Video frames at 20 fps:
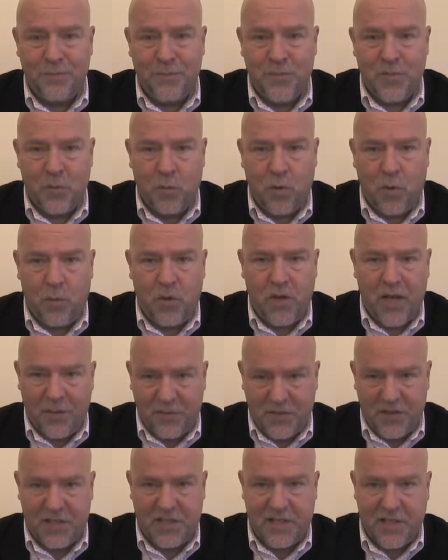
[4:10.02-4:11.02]
But one would
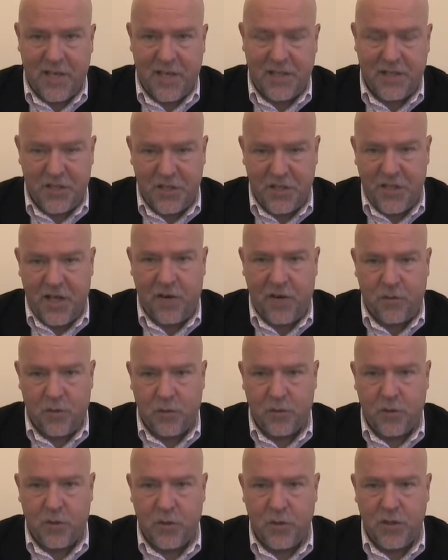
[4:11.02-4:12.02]
have to say, as a general
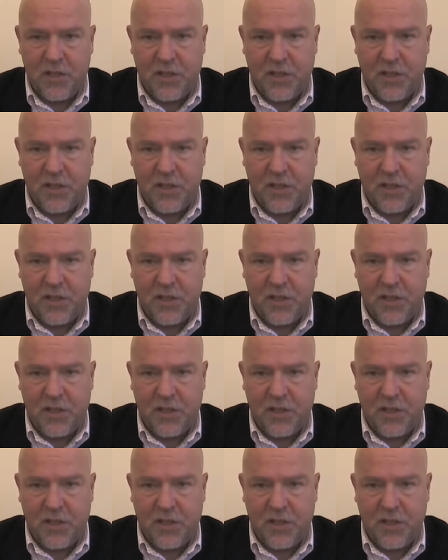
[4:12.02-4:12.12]
rule,